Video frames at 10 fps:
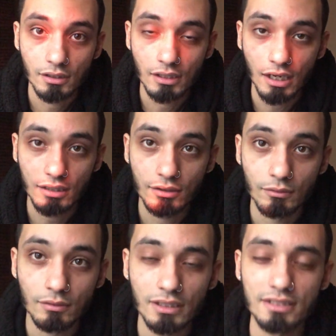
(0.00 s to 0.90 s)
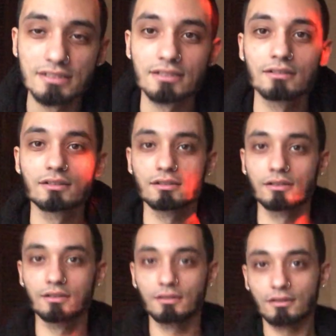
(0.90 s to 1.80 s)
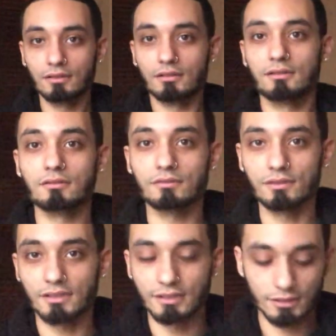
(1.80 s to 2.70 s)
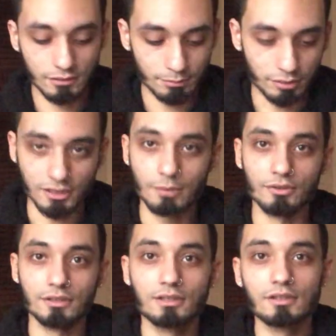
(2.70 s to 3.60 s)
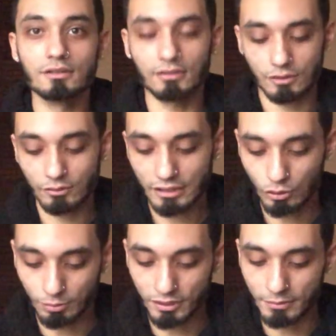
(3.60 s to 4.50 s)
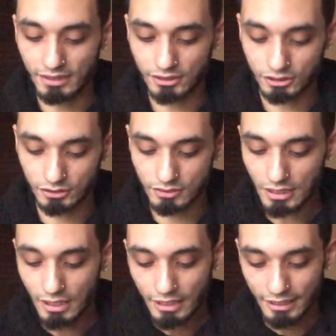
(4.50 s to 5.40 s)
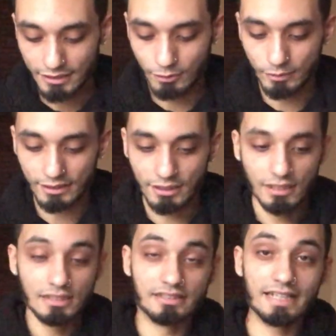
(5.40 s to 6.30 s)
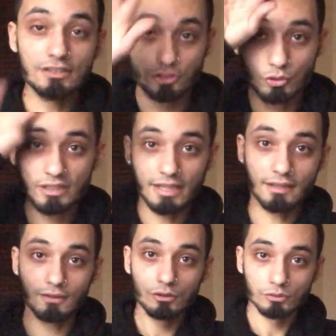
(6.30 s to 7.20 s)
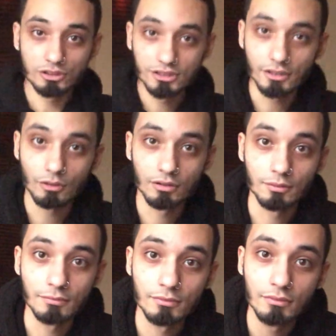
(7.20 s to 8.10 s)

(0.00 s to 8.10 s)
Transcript: Cognitive. Uh, what the hell, plumber? I don't got no plumbing issues. Anyway, they do that. Oh shit! Hold up.